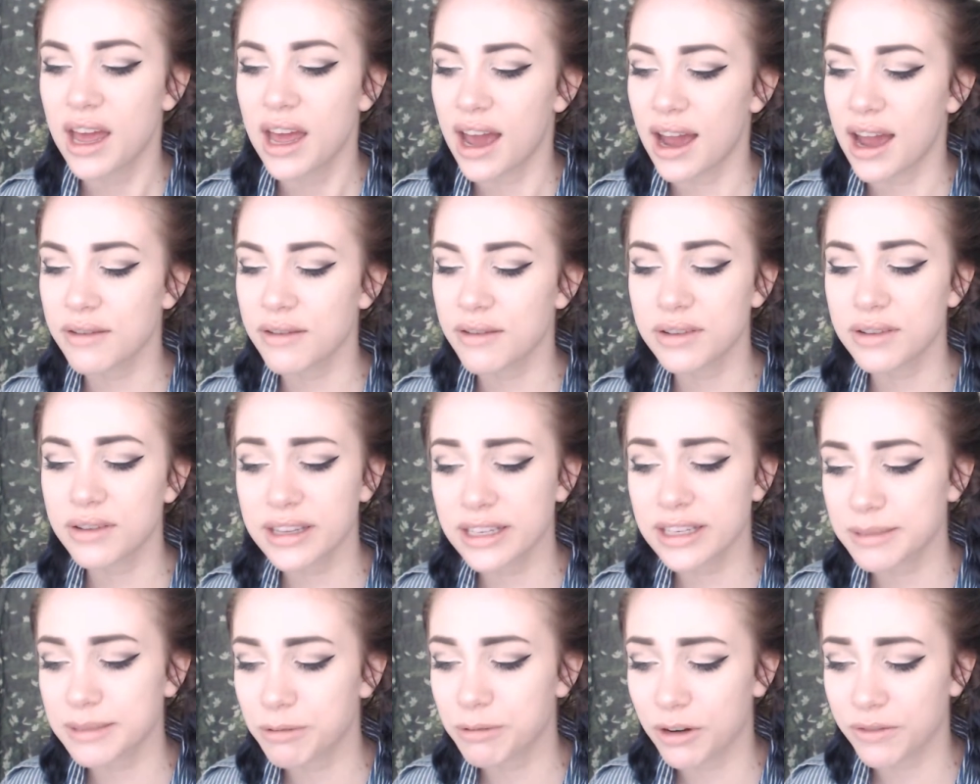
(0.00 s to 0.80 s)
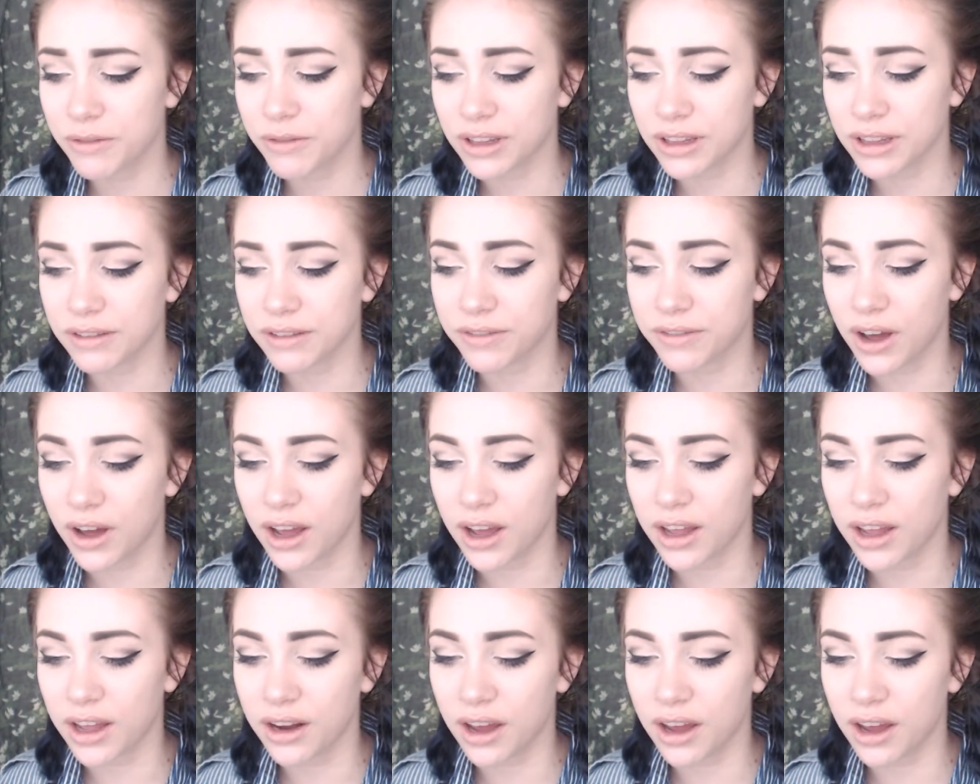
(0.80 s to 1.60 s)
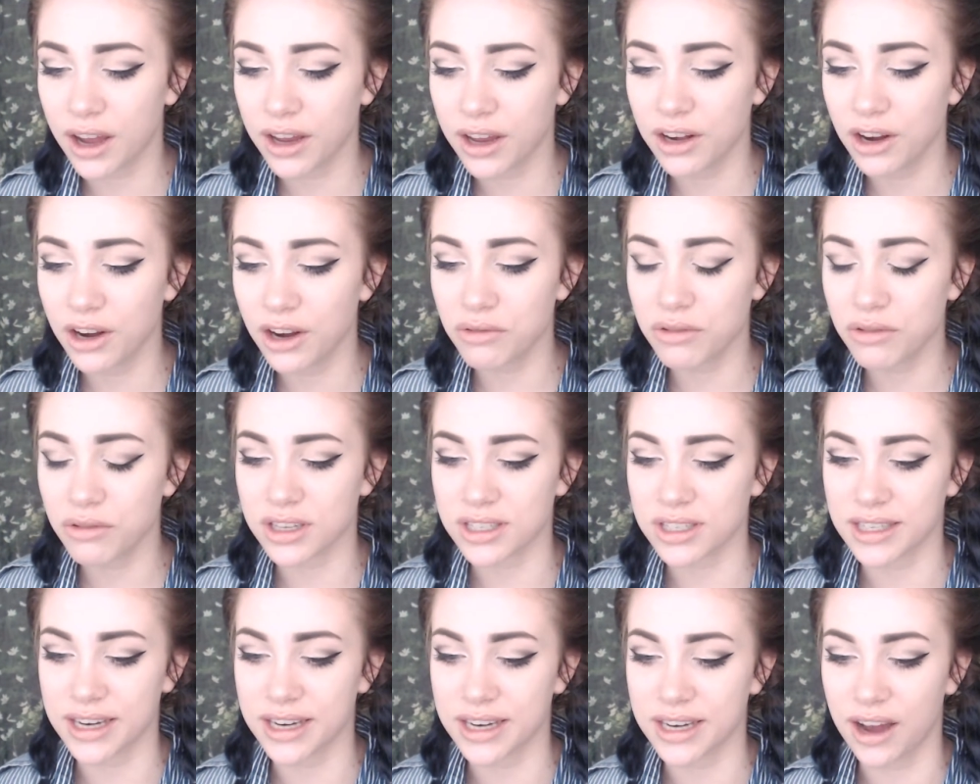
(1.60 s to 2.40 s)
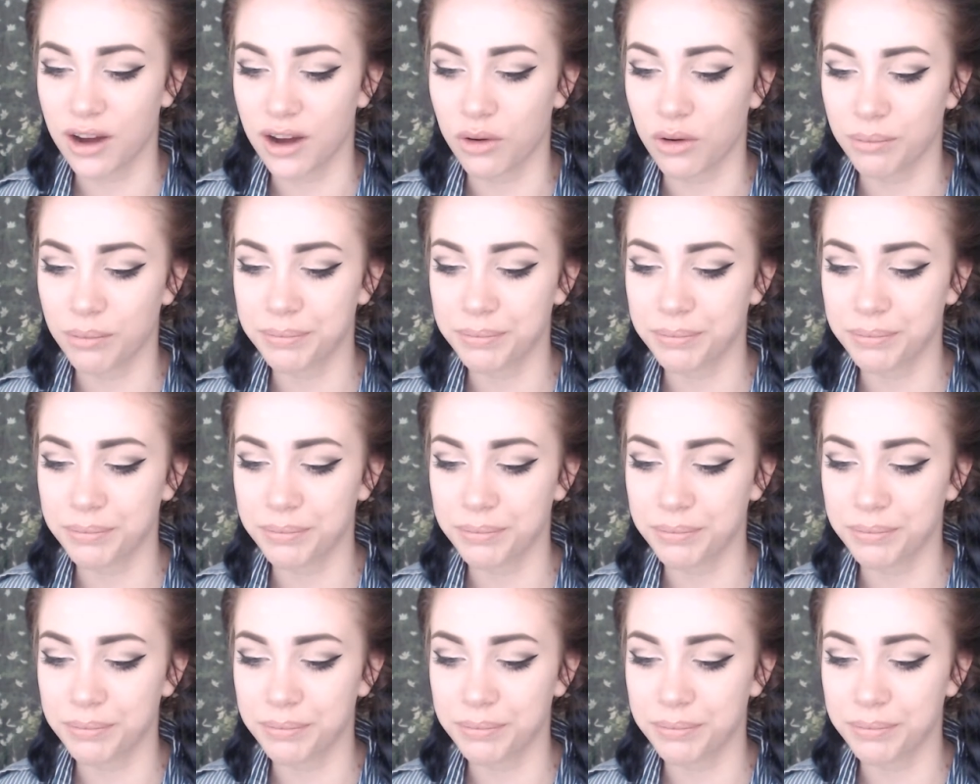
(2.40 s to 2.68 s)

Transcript: Everything's perfectly fine. I know this now.